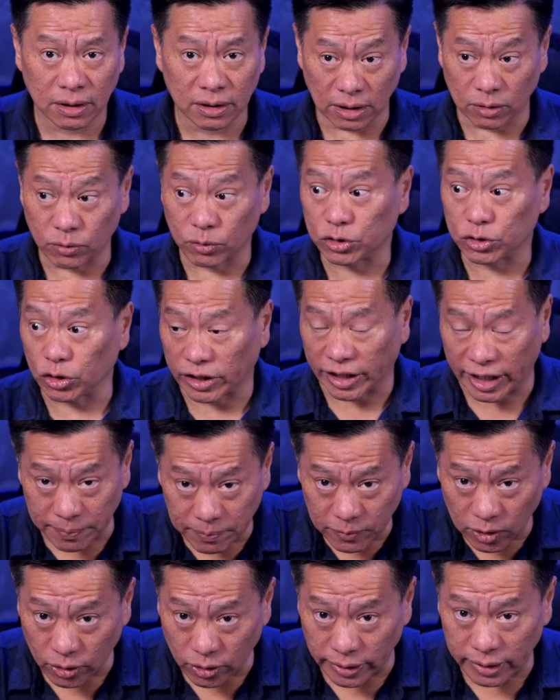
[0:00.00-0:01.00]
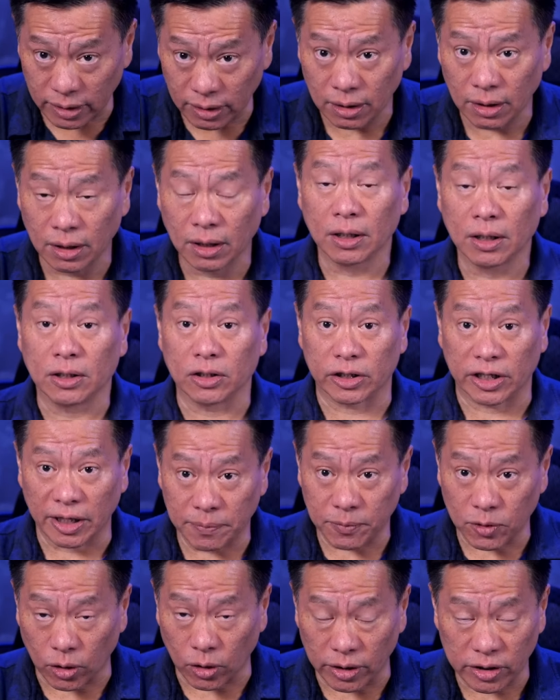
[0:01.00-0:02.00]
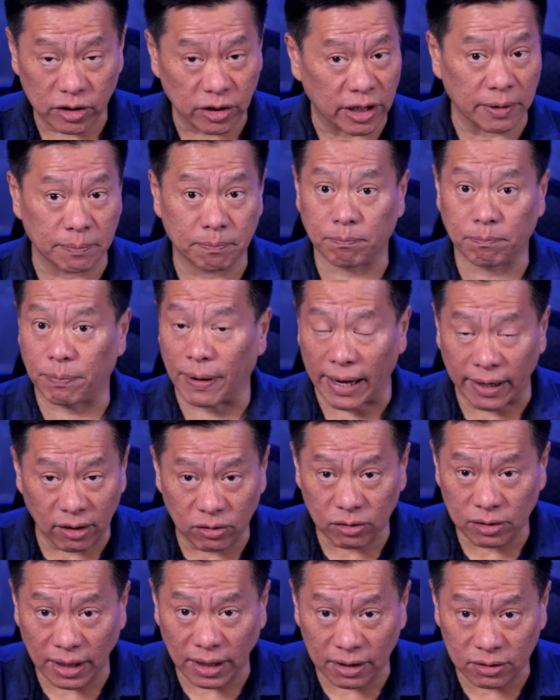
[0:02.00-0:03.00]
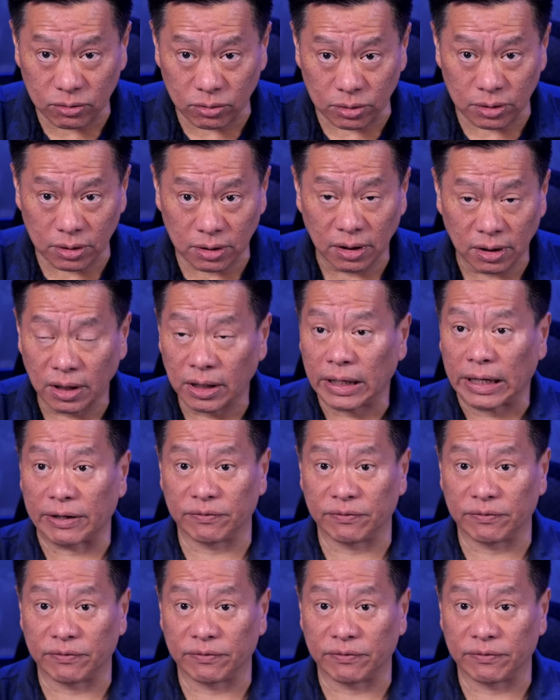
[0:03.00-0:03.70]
In other words, you keep going, you keep going, you keep banging on that door.